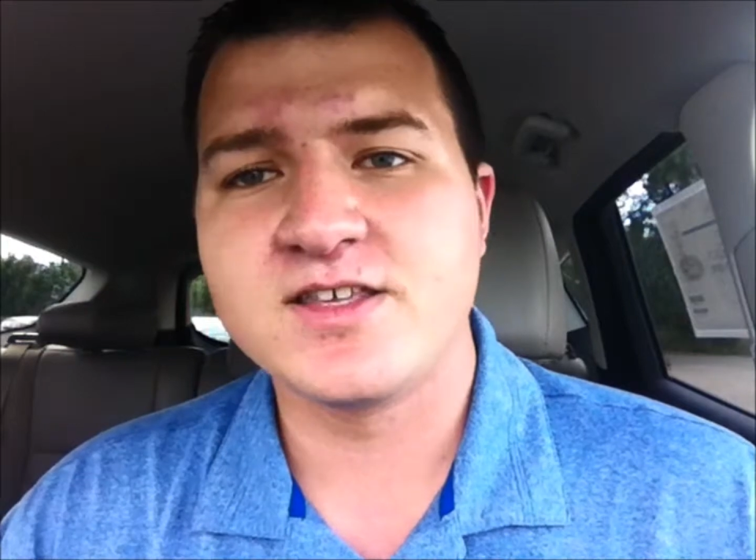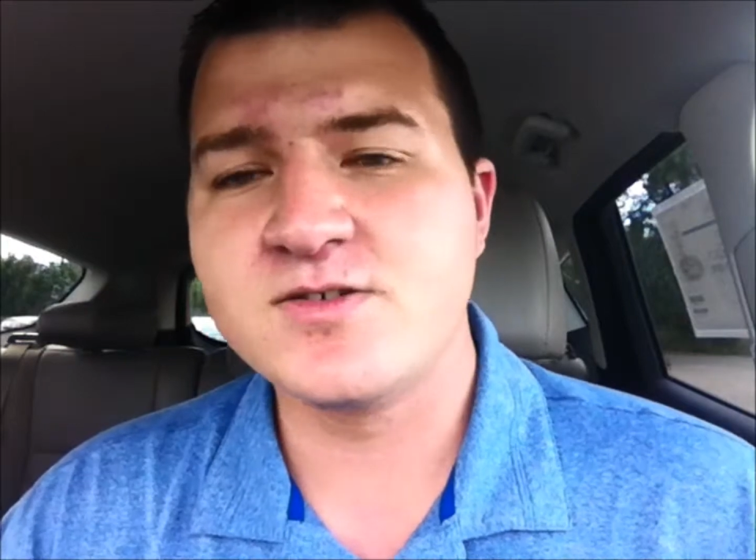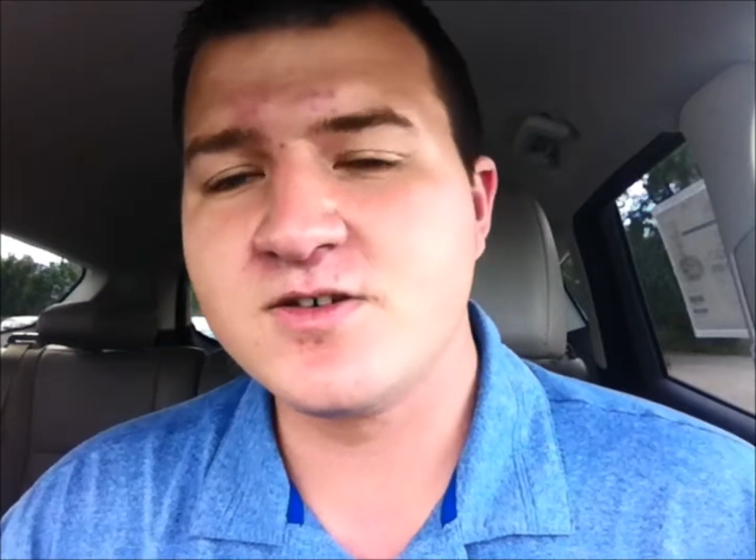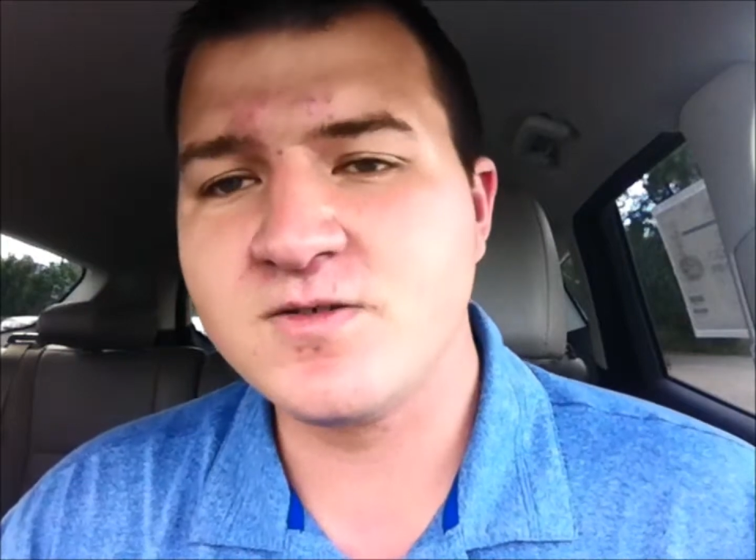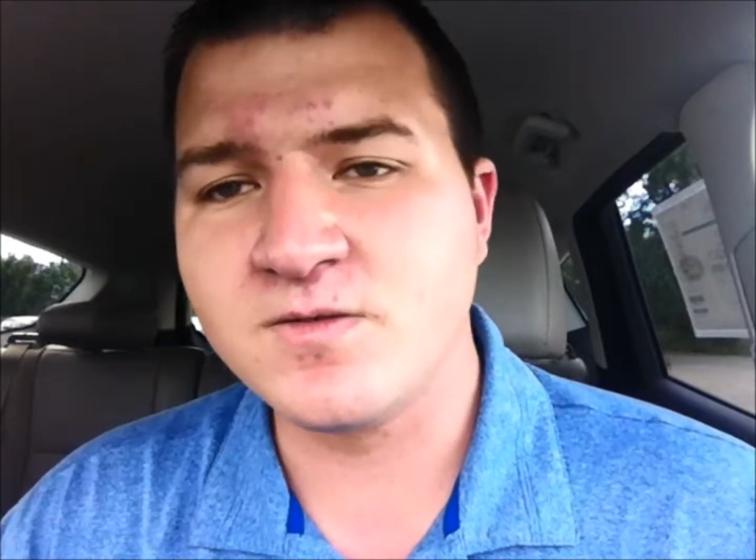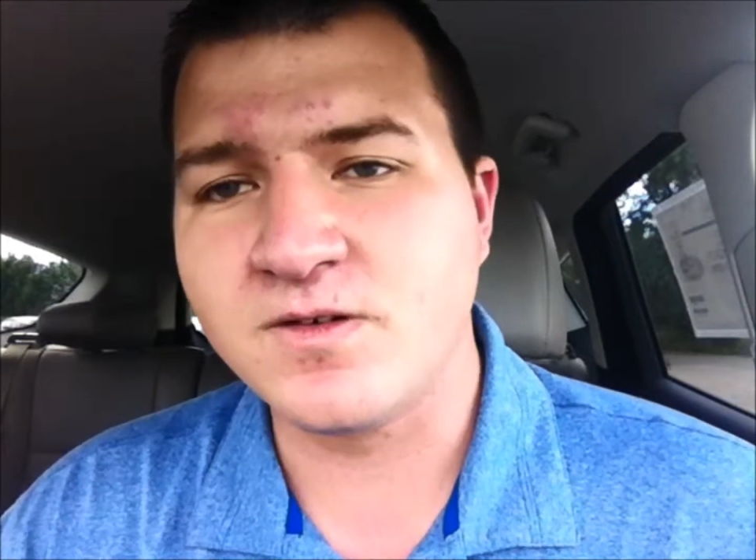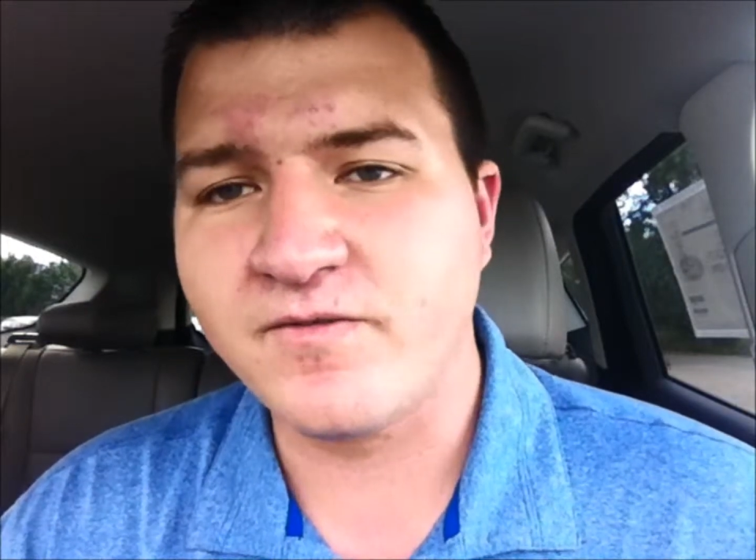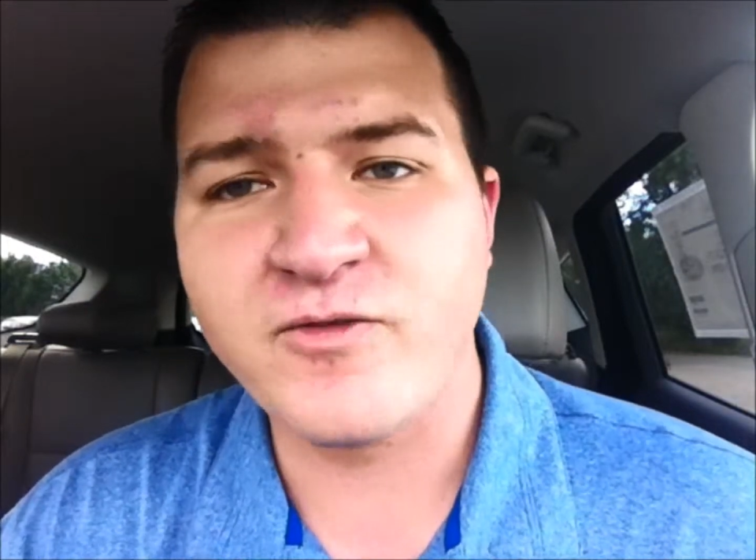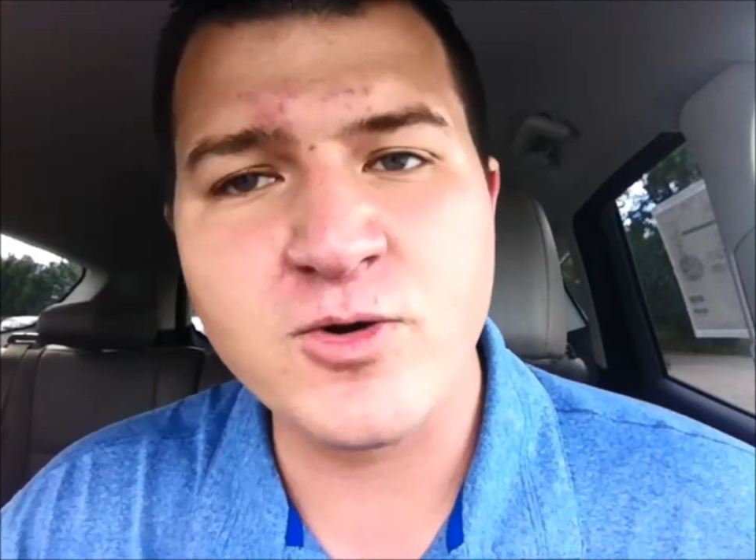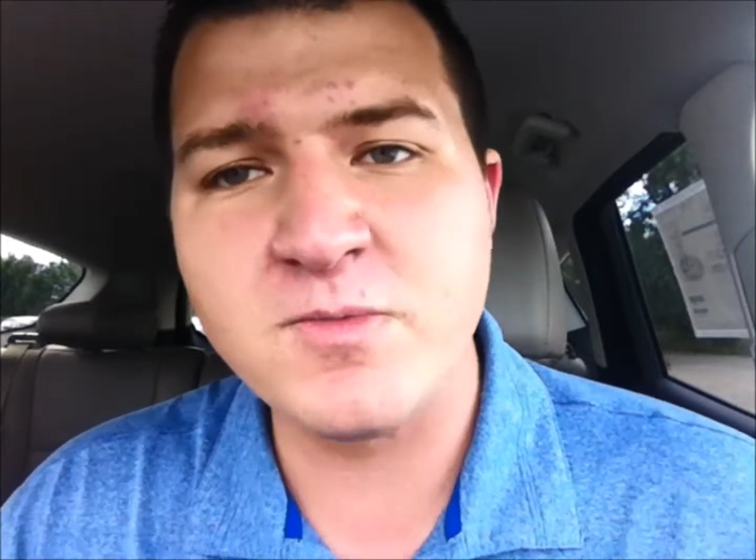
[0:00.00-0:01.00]
You know,
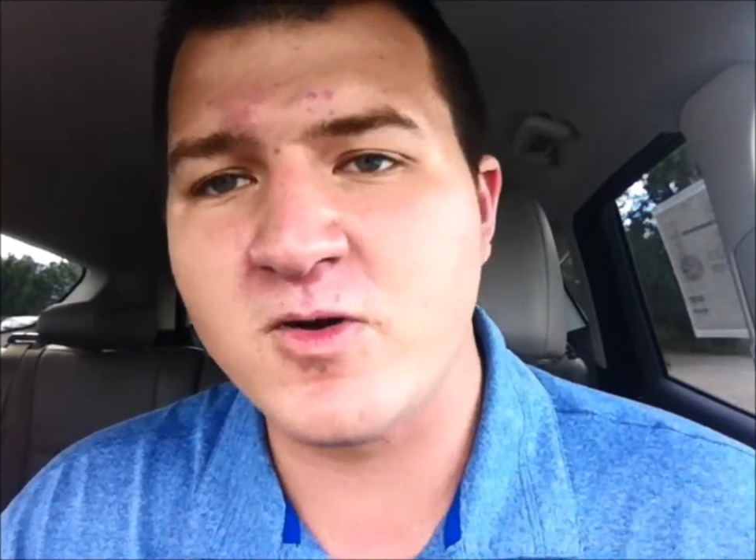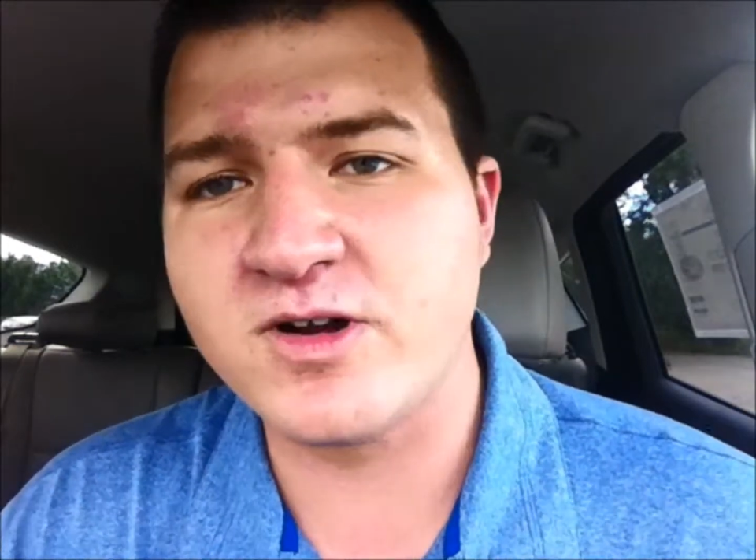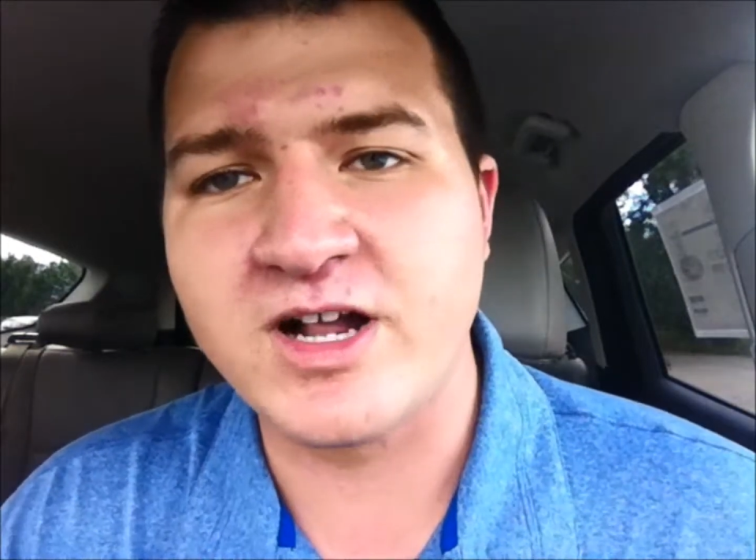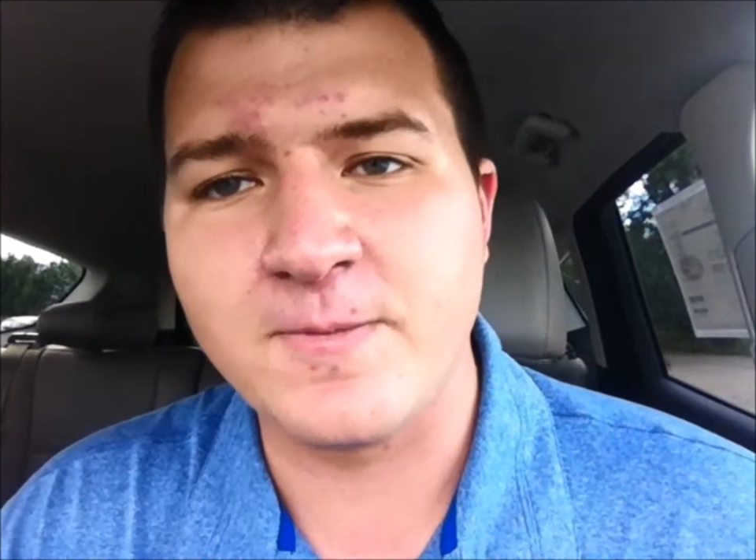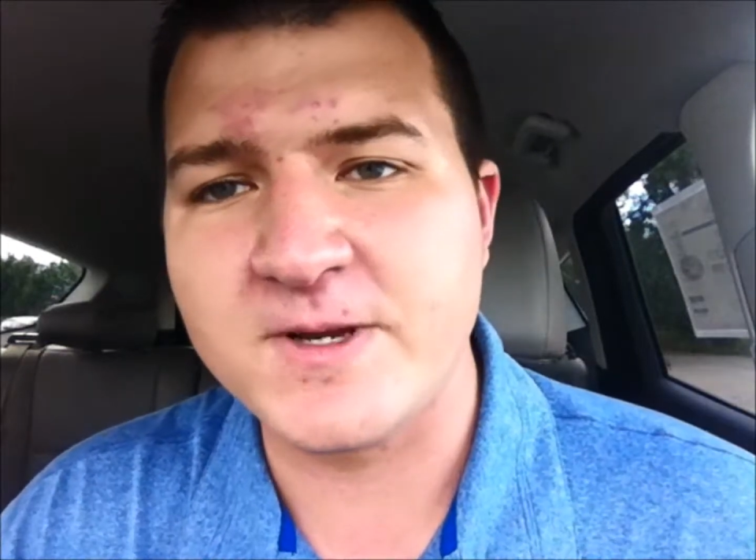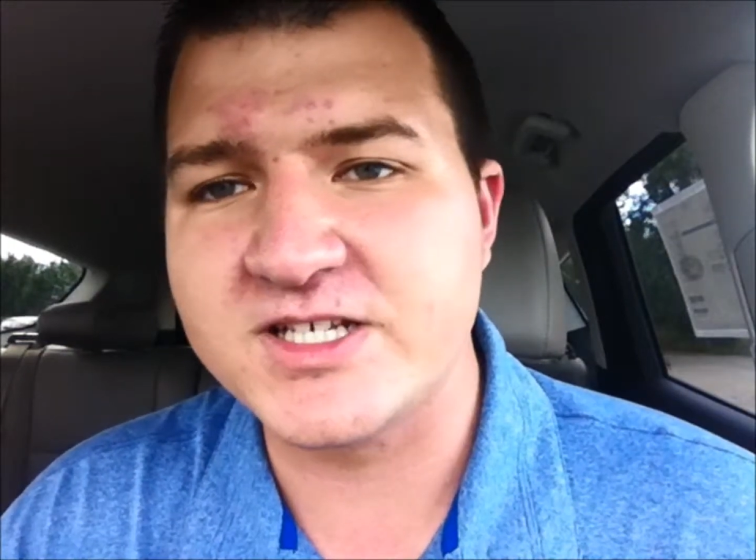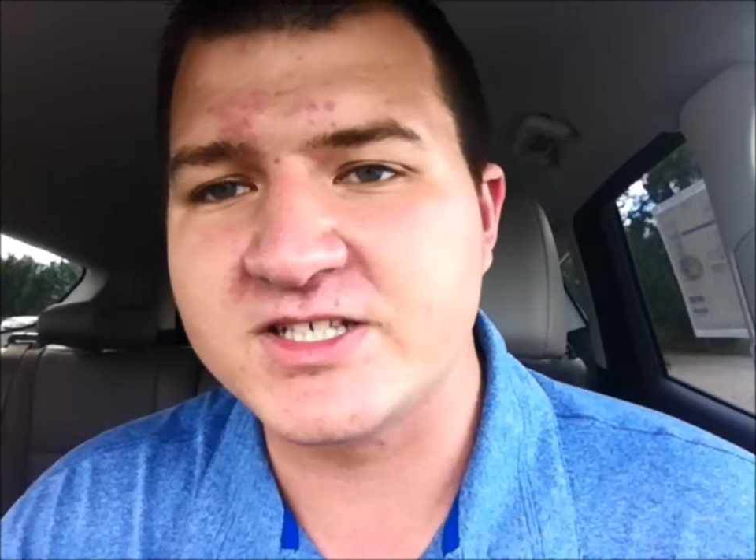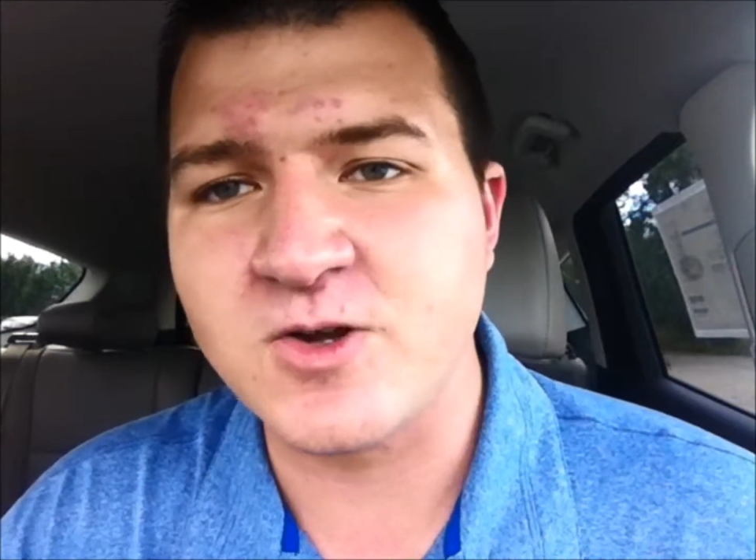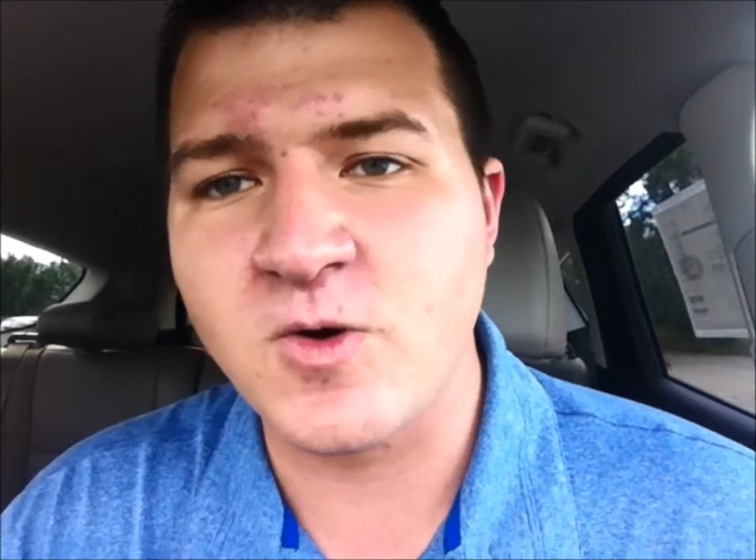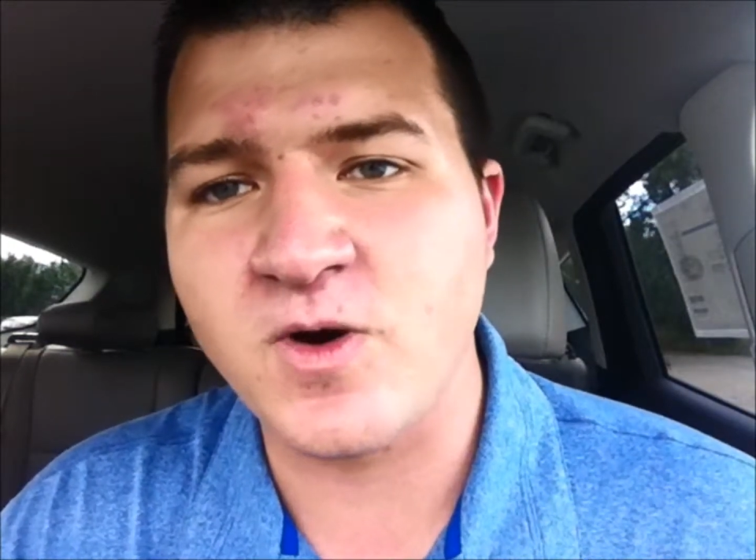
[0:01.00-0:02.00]
Ford Motor Company
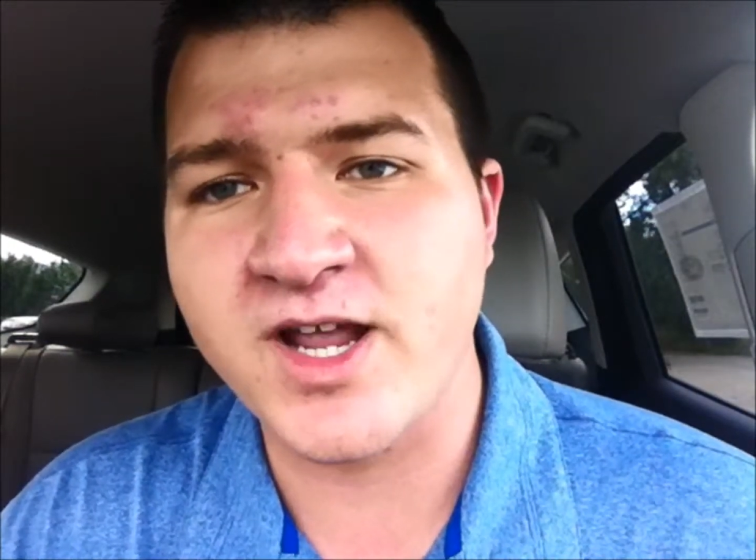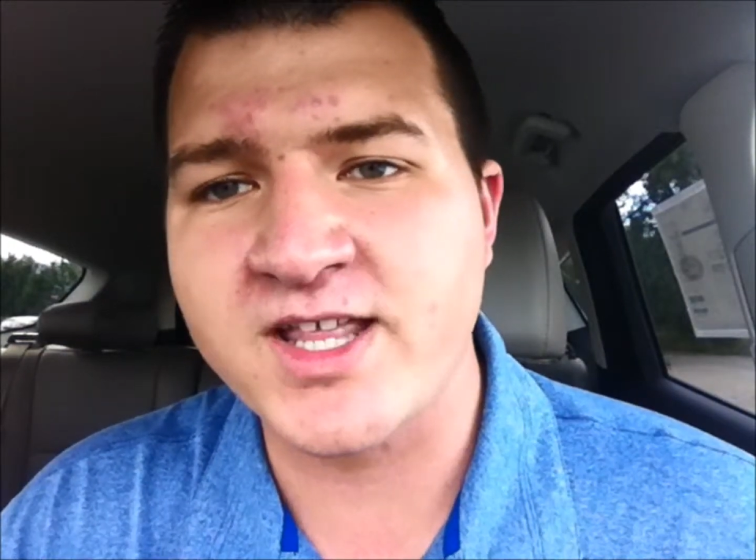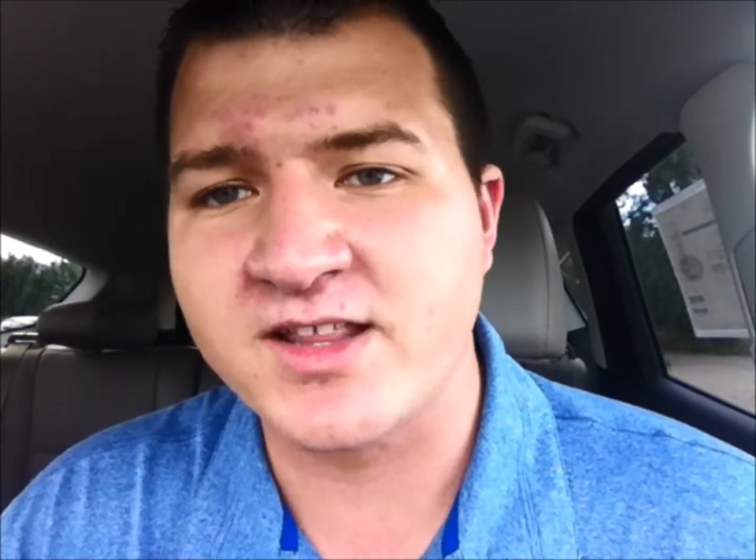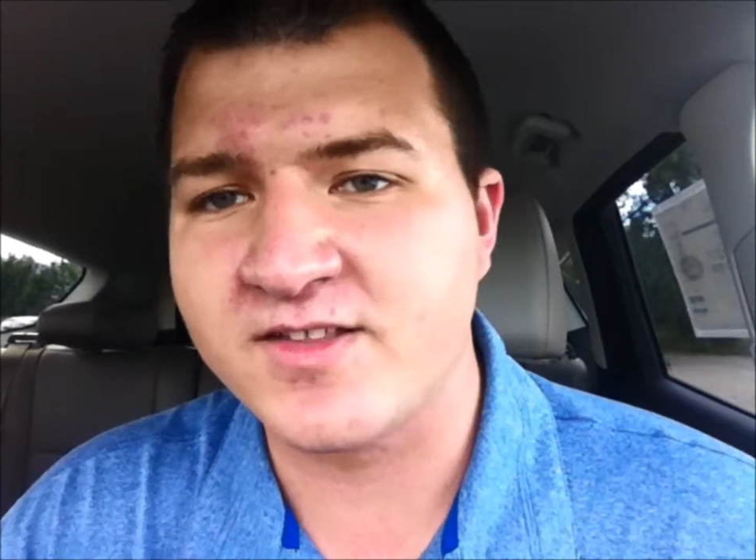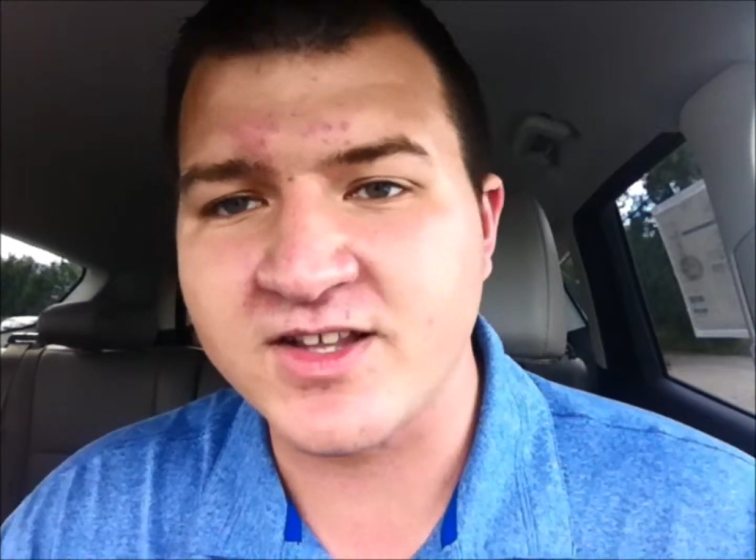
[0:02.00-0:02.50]
is so great